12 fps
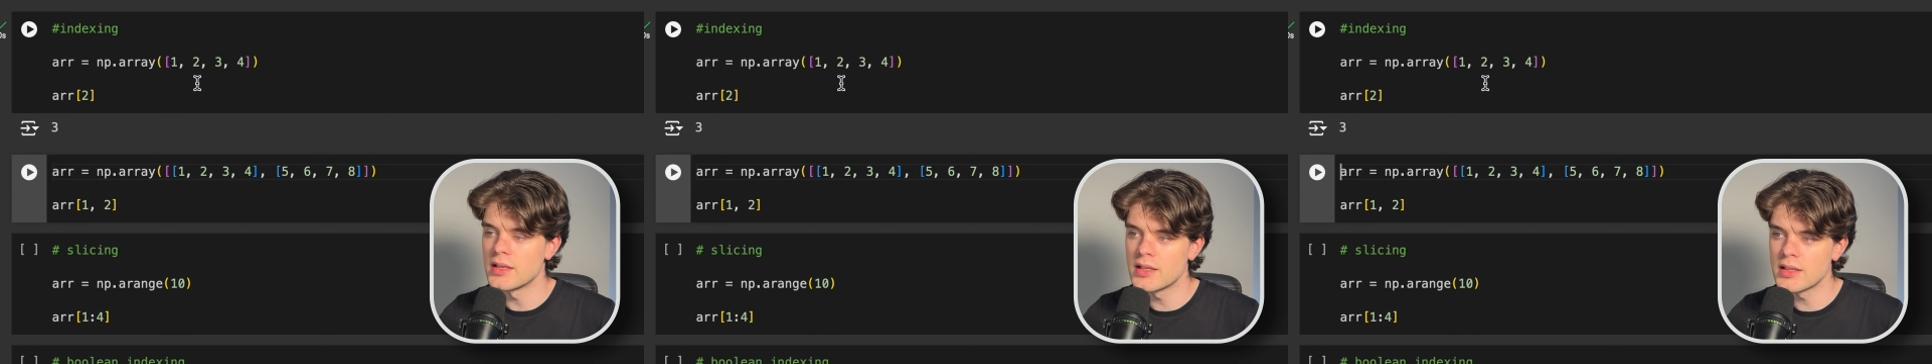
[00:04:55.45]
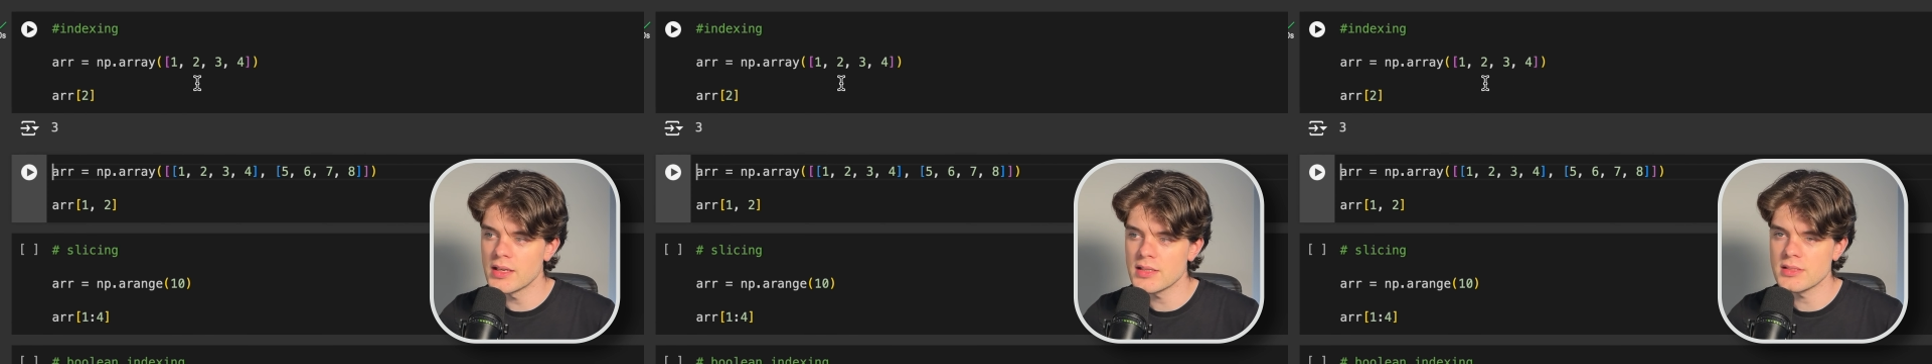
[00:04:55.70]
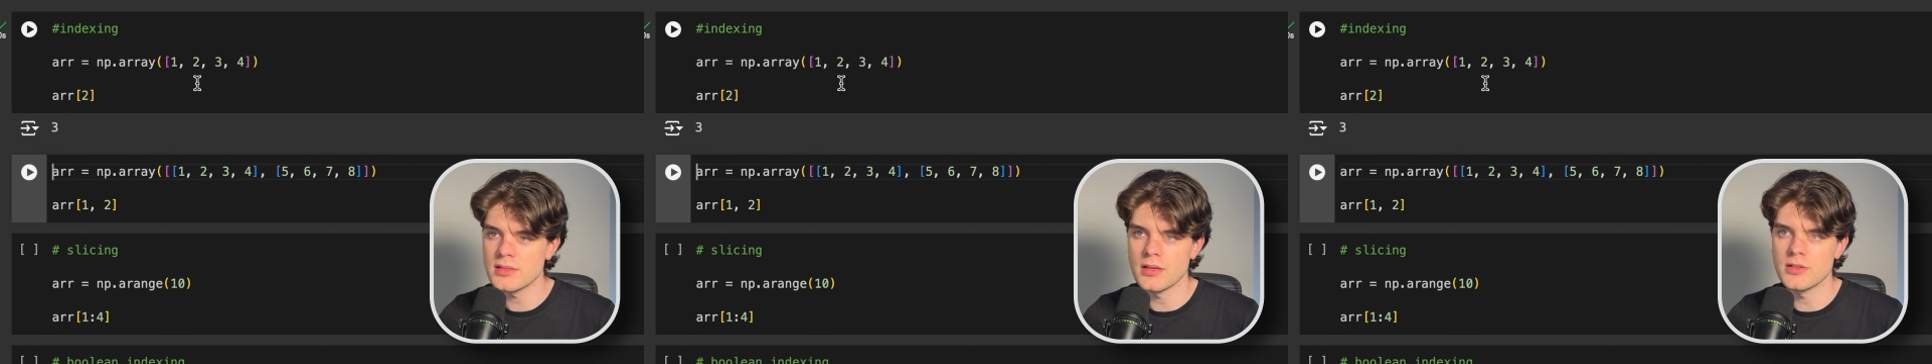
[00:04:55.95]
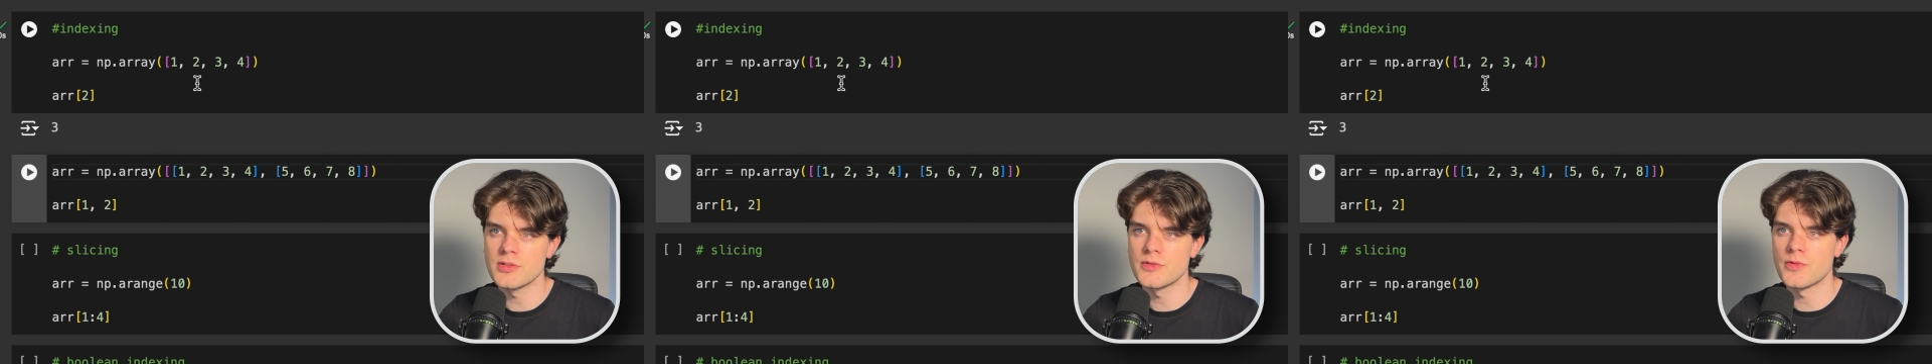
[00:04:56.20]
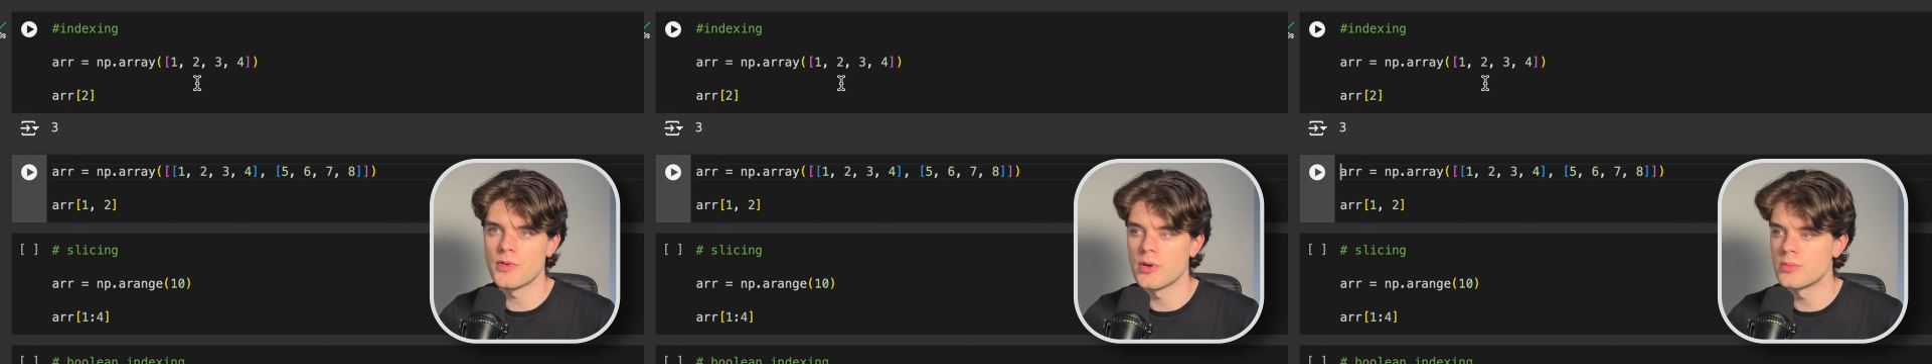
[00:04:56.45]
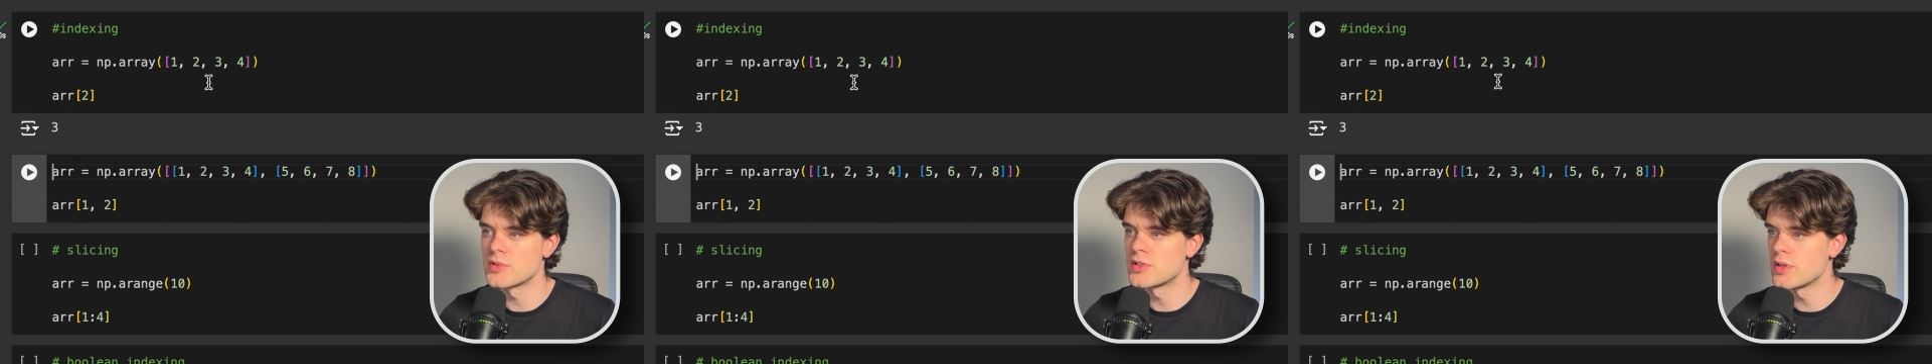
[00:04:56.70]
index starts
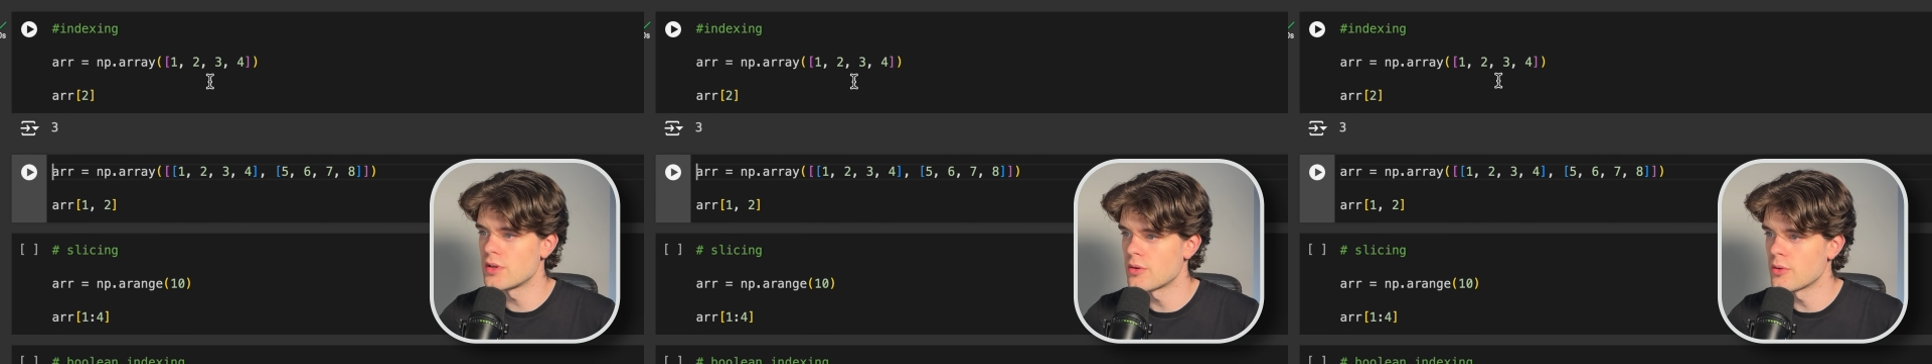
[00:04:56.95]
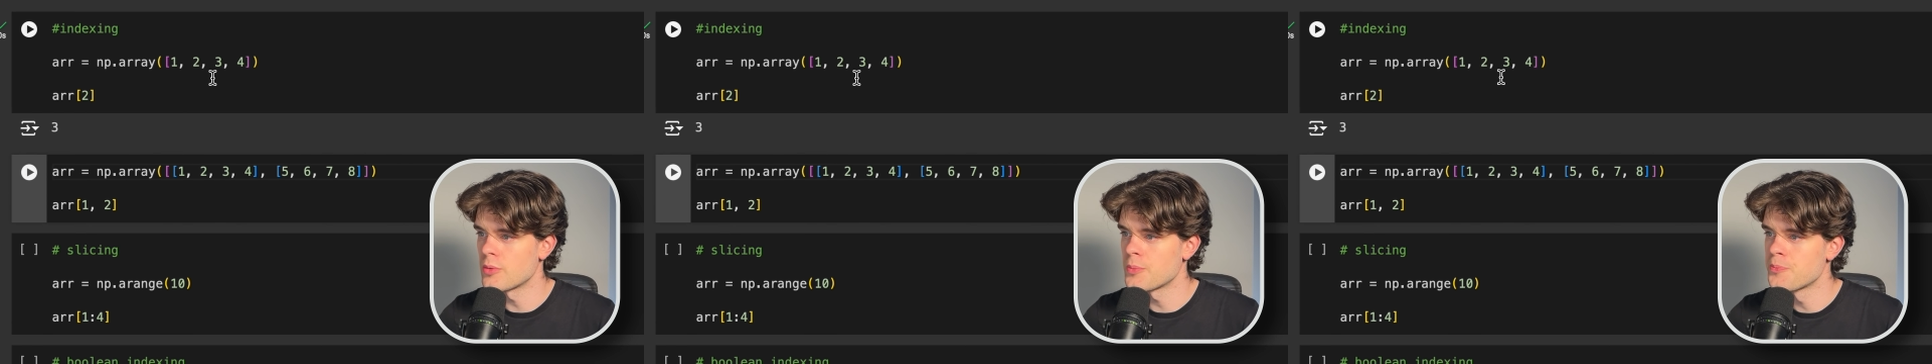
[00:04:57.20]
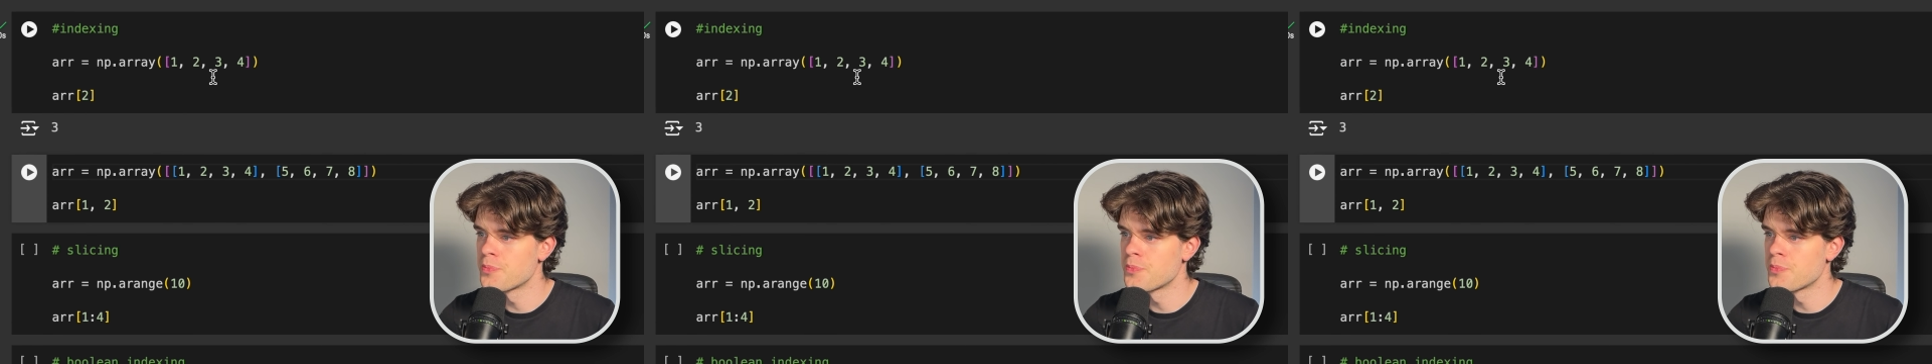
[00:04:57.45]
from 0.